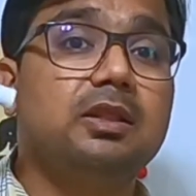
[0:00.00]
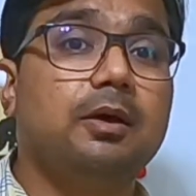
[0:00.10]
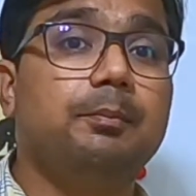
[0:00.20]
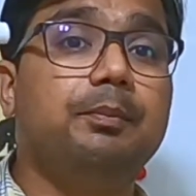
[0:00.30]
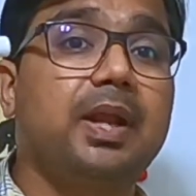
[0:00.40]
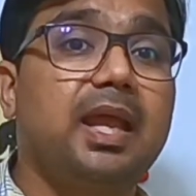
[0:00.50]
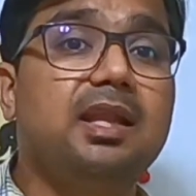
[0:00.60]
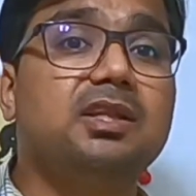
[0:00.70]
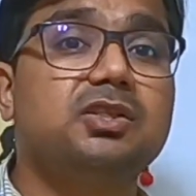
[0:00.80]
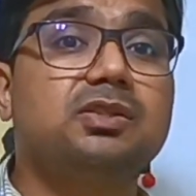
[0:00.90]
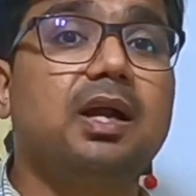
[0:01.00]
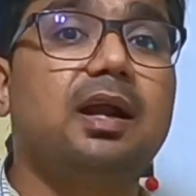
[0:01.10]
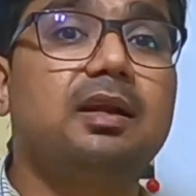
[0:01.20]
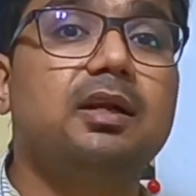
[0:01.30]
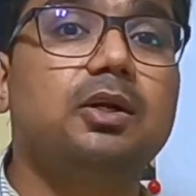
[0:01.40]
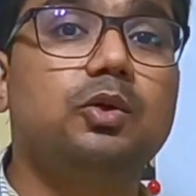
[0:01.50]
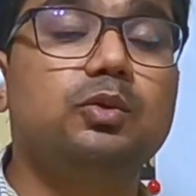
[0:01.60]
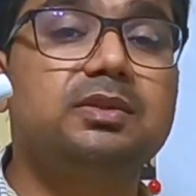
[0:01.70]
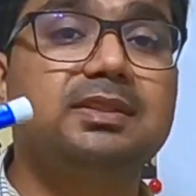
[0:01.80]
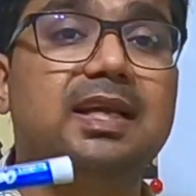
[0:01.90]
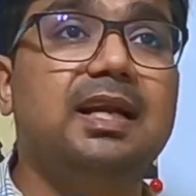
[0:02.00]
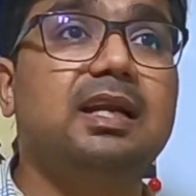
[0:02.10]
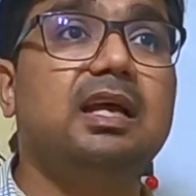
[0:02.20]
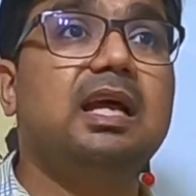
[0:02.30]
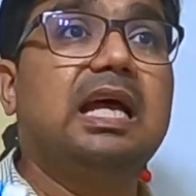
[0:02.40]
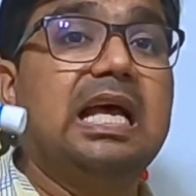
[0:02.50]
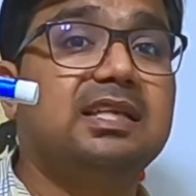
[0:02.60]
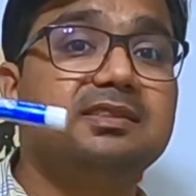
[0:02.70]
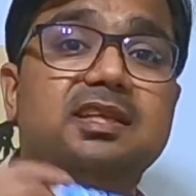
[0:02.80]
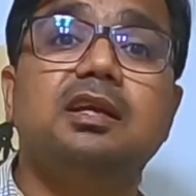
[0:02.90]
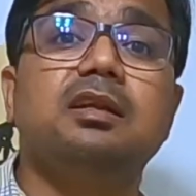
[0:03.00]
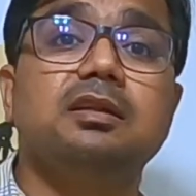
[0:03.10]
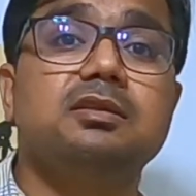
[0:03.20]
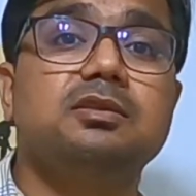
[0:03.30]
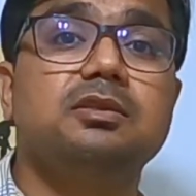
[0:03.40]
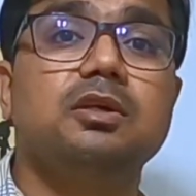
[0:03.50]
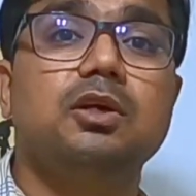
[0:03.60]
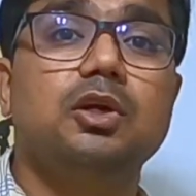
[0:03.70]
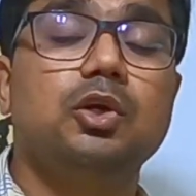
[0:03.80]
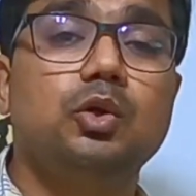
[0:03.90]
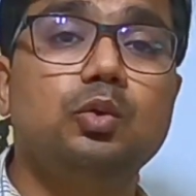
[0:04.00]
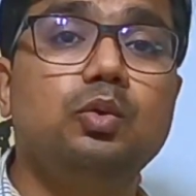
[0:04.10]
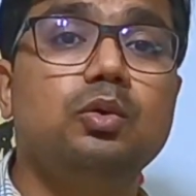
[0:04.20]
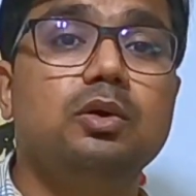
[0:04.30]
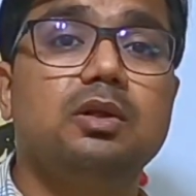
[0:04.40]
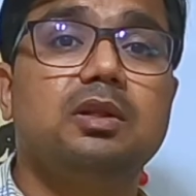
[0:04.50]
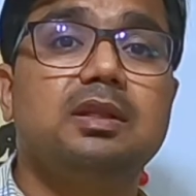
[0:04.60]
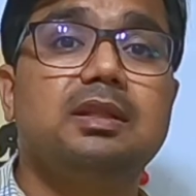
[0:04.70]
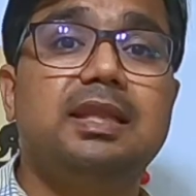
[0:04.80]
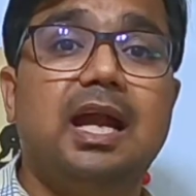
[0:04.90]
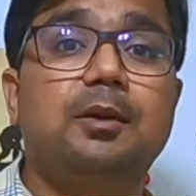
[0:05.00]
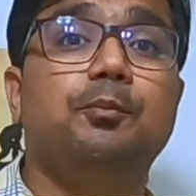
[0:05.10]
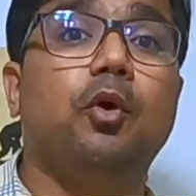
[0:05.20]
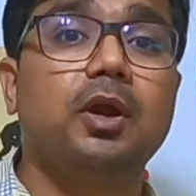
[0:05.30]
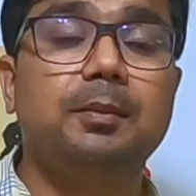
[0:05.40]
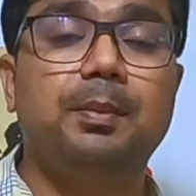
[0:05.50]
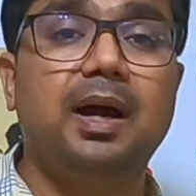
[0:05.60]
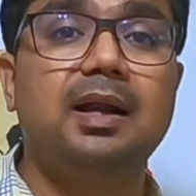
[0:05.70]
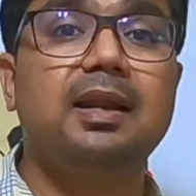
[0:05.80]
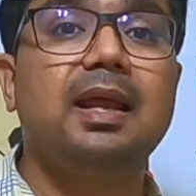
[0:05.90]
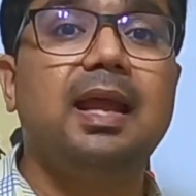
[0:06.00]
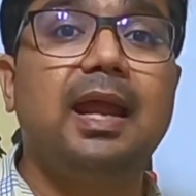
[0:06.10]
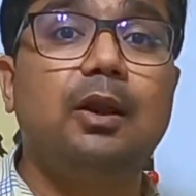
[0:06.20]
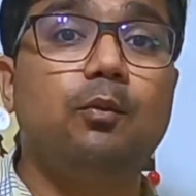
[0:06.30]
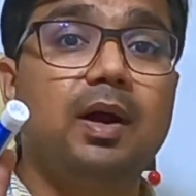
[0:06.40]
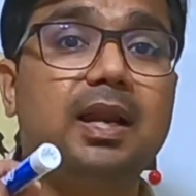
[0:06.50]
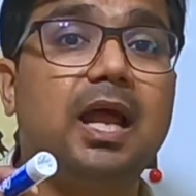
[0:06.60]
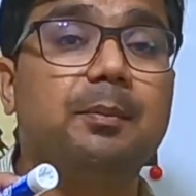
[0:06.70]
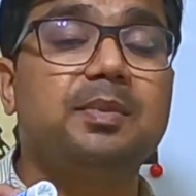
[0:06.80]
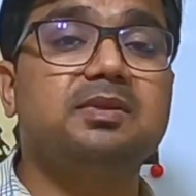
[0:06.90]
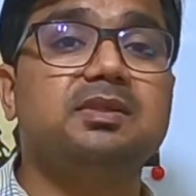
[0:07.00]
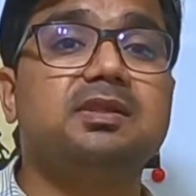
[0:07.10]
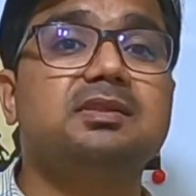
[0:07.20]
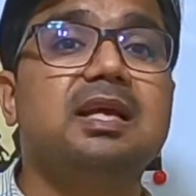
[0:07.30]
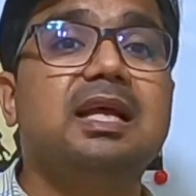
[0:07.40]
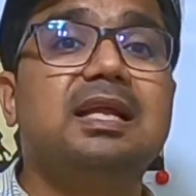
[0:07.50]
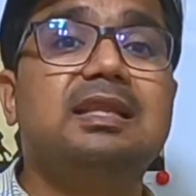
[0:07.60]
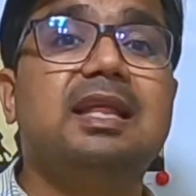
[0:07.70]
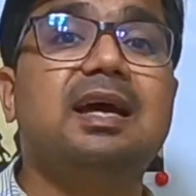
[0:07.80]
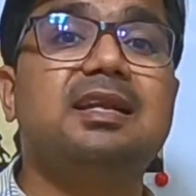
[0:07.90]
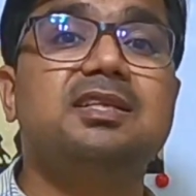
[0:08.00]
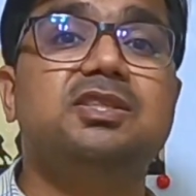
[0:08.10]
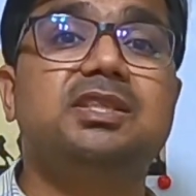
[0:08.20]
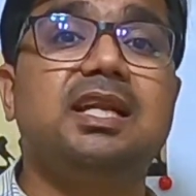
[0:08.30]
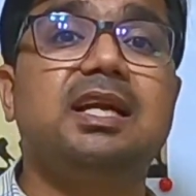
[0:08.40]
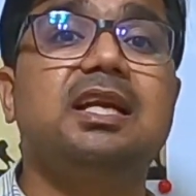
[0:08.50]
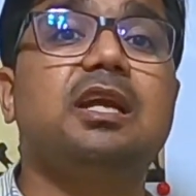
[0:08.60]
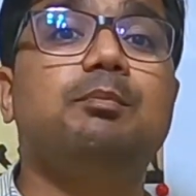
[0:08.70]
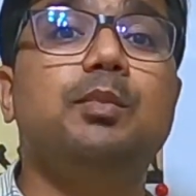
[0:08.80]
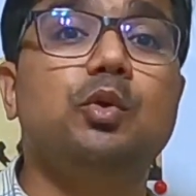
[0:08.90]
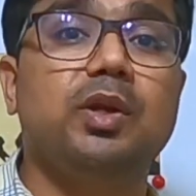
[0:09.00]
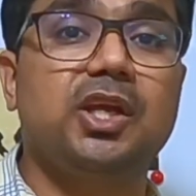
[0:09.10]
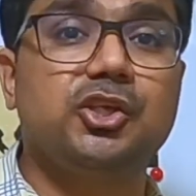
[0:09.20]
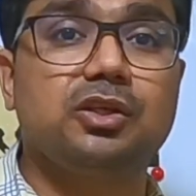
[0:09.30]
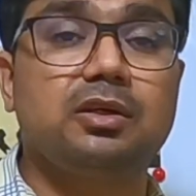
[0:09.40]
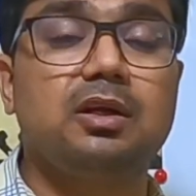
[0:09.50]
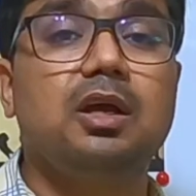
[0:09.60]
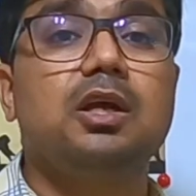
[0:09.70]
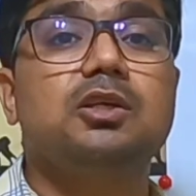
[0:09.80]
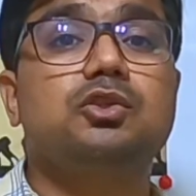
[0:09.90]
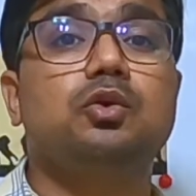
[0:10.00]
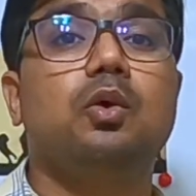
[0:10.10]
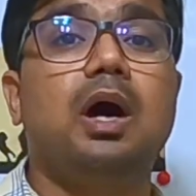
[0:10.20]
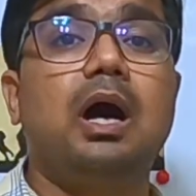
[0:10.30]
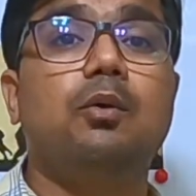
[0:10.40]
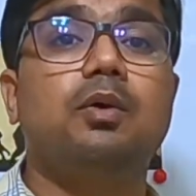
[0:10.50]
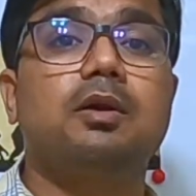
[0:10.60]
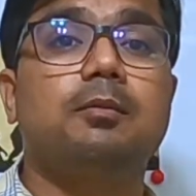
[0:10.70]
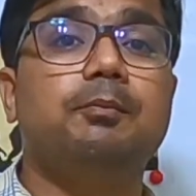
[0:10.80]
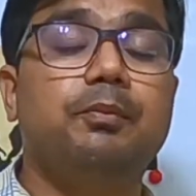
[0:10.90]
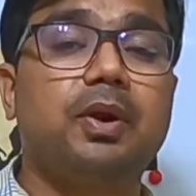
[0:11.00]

the brain started to send signals to that body part, and what happens is there is genetic mutation. So our